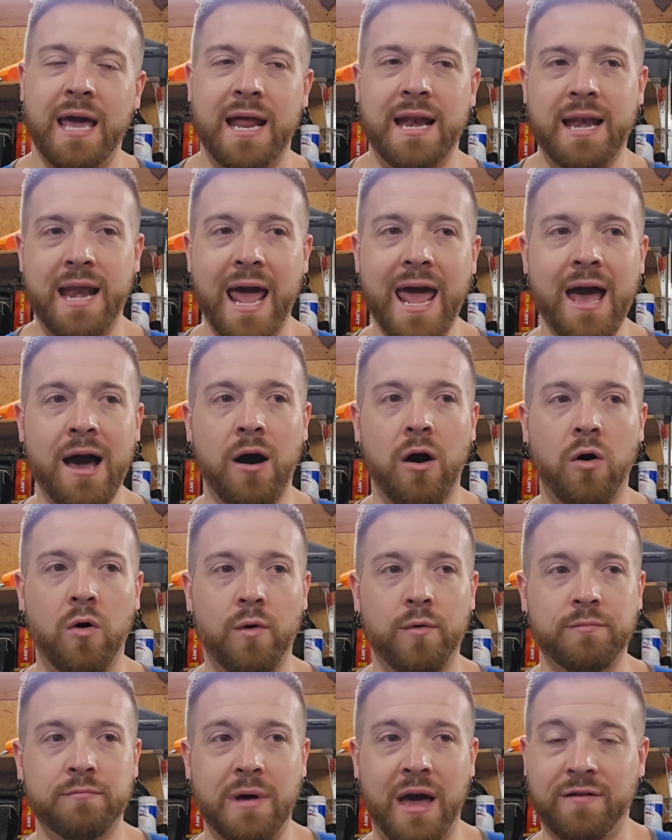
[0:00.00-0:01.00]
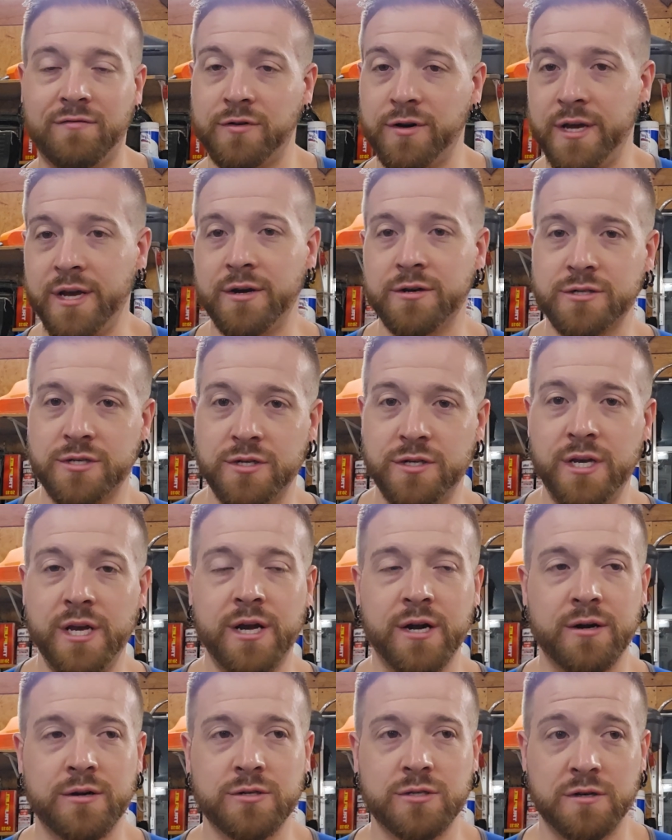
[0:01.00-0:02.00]
And now, after years and
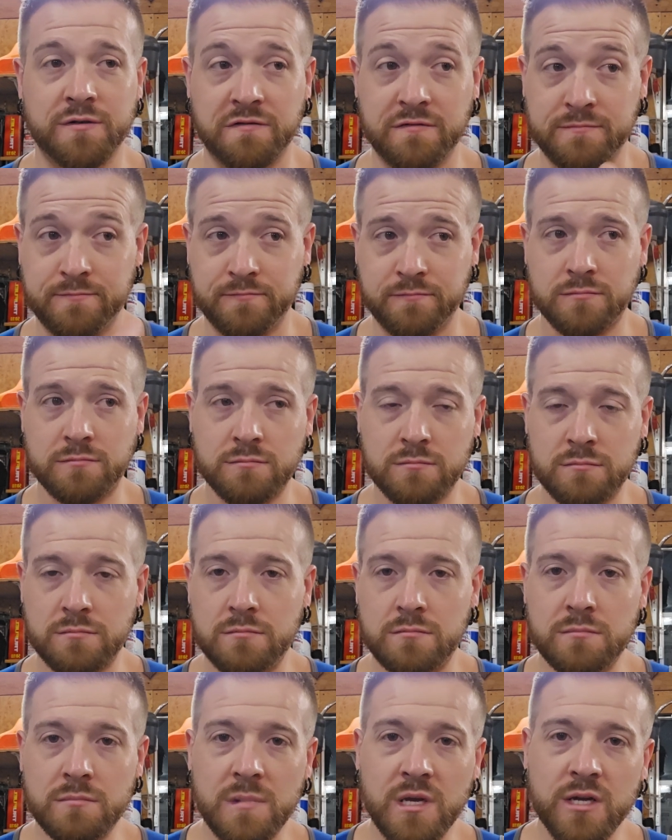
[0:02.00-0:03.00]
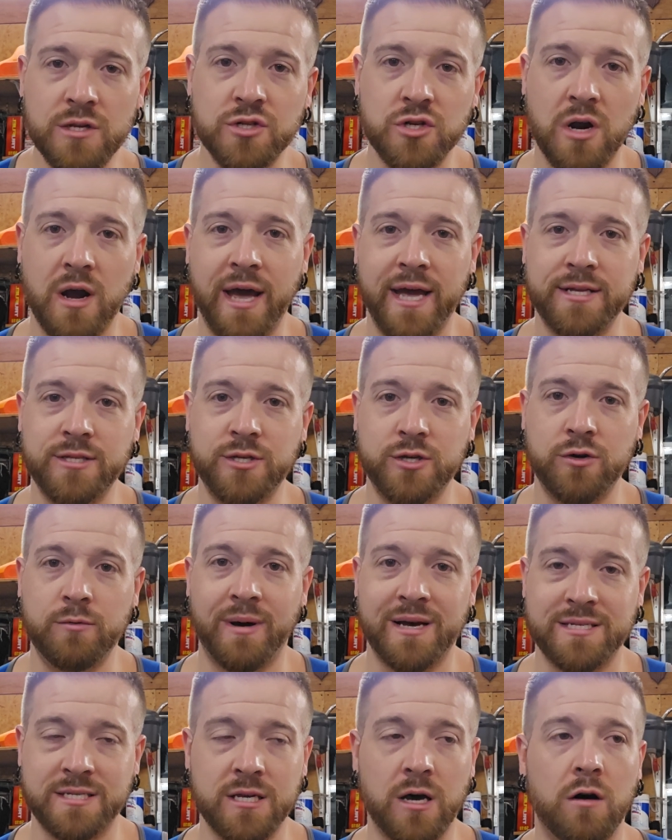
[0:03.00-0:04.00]
years of trying to
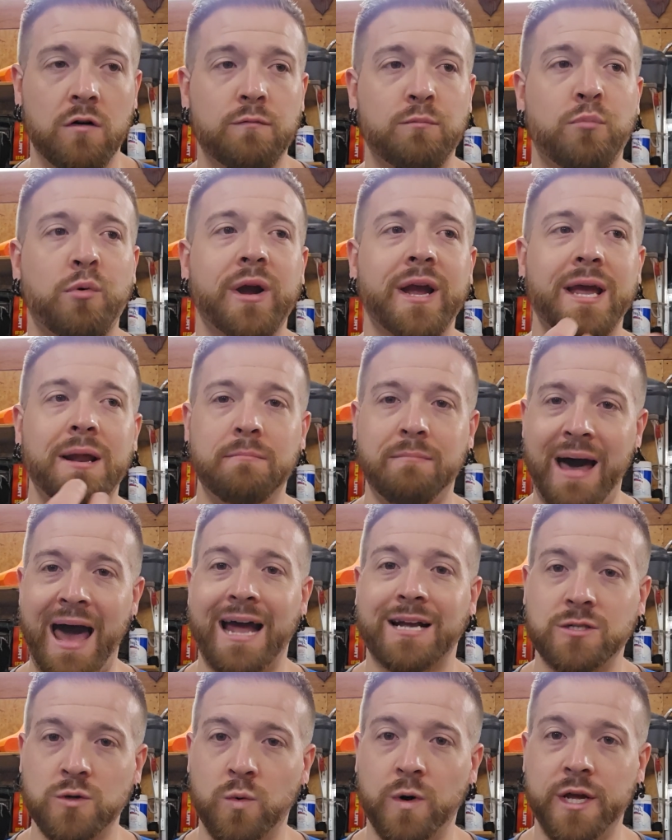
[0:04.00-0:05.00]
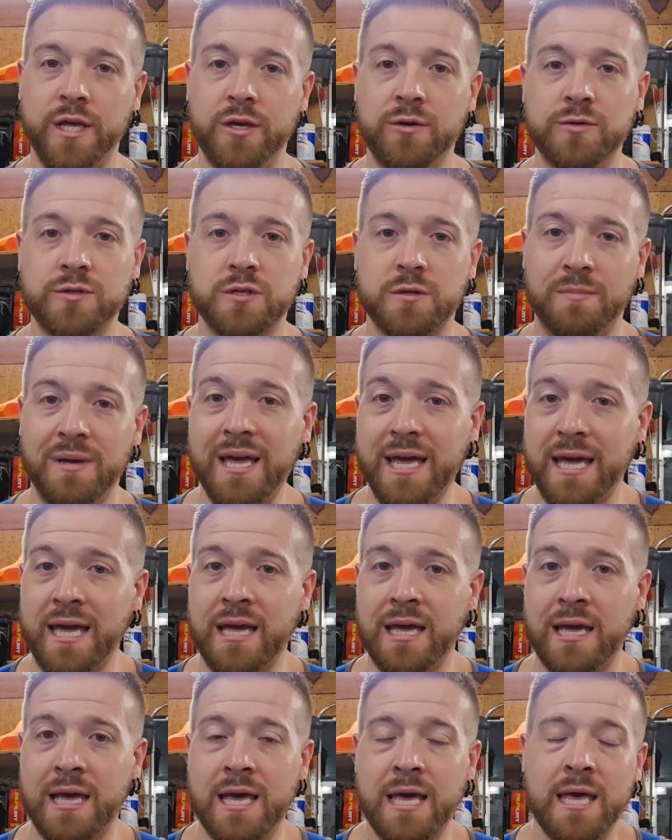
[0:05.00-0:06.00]
myself bring it back to what it used to
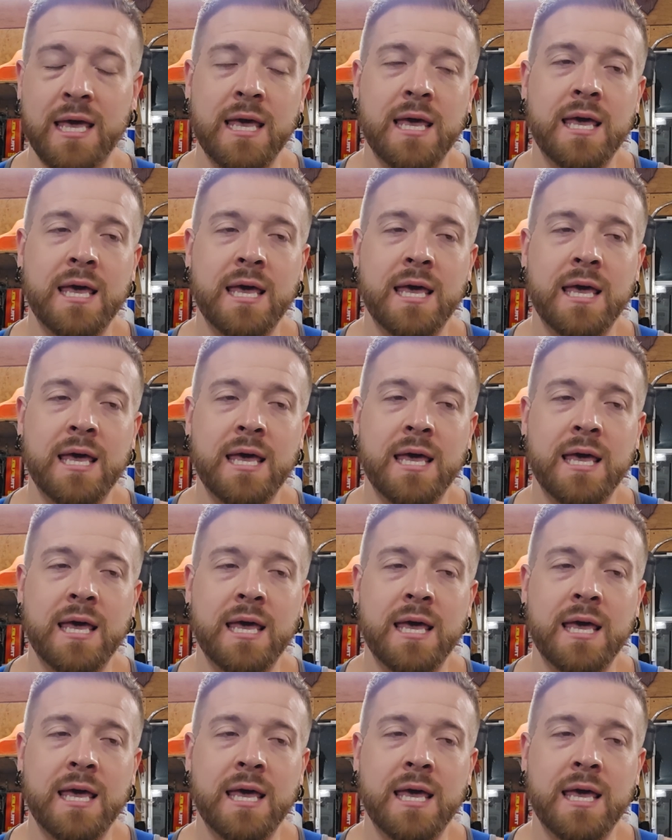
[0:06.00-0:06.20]
be,